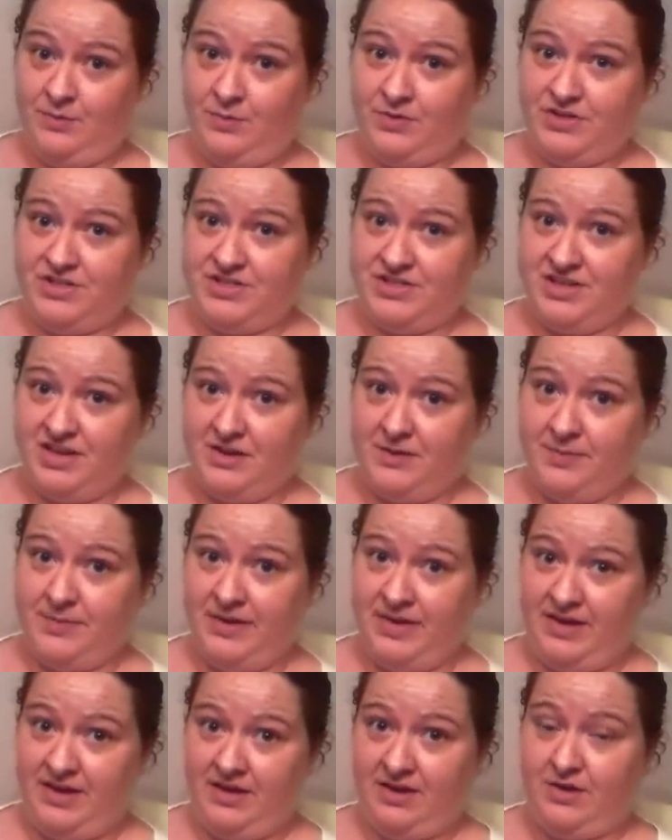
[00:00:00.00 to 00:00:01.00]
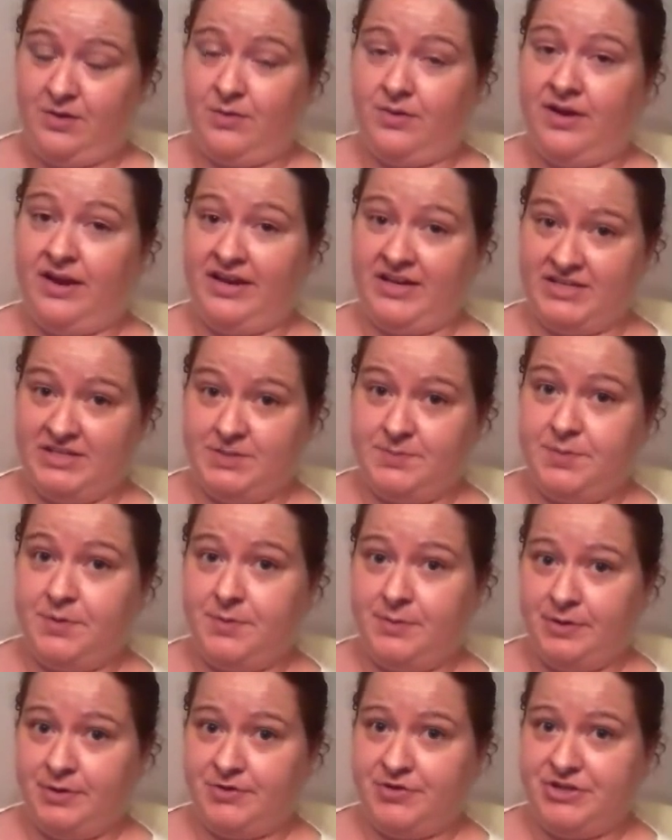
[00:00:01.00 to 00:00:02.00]
which is going to be your next
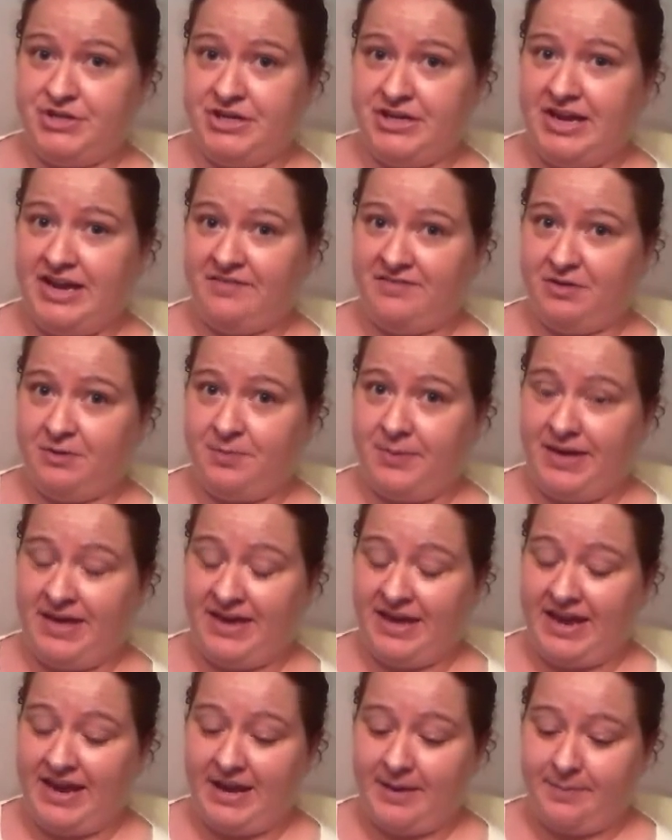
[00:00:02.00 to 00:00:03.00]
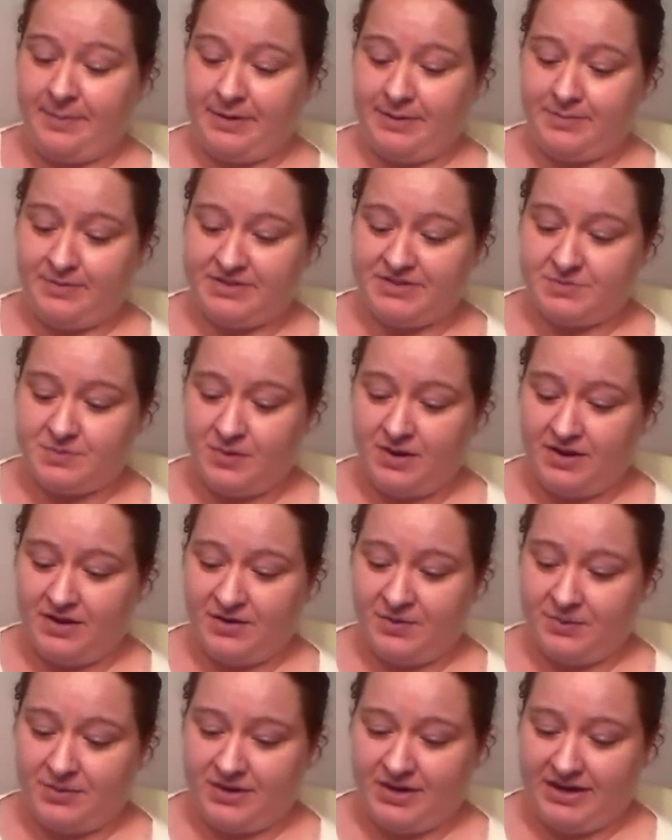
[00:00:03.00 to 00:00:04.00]
promotion after Pink, and at Pink Plus One
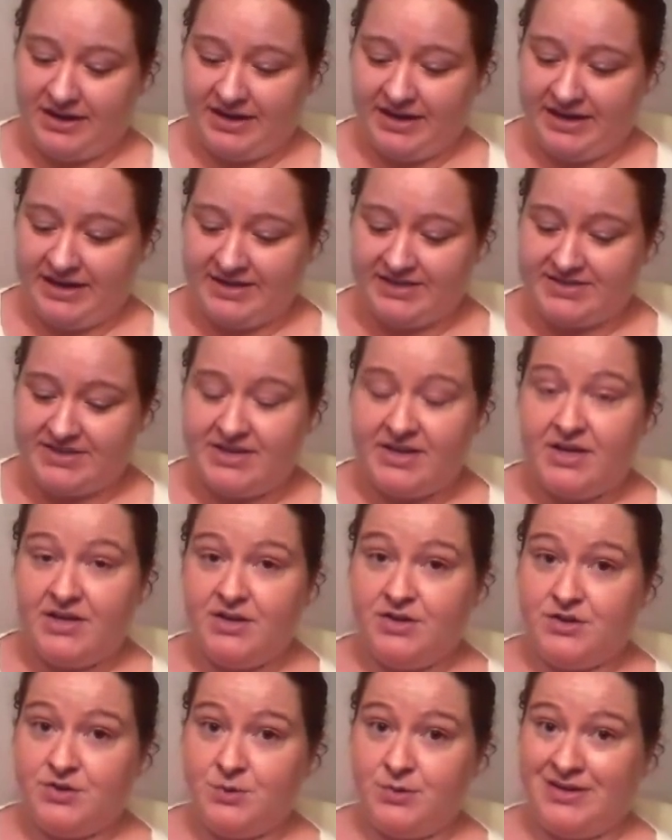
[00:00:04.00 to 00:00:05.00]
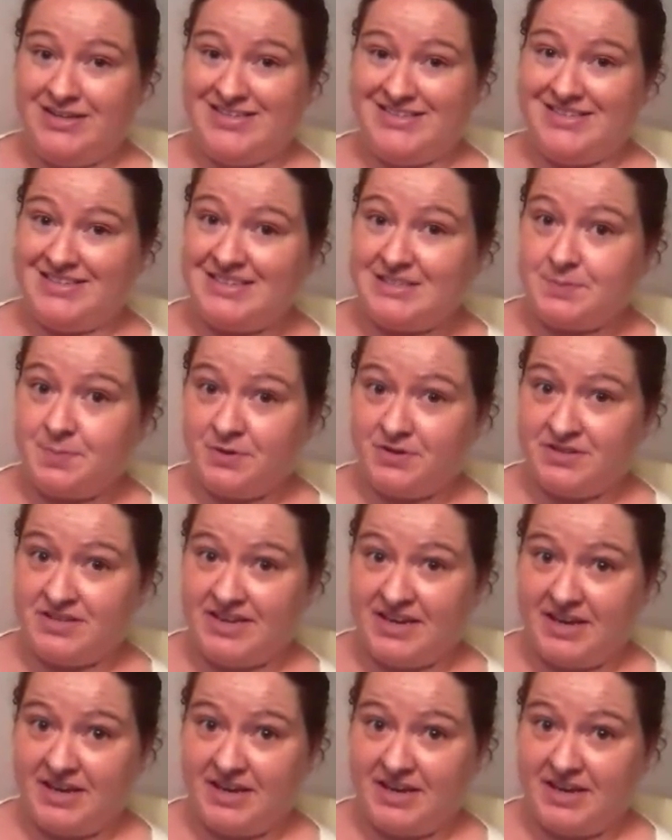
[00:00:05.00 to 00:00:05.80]
you are going to get 26%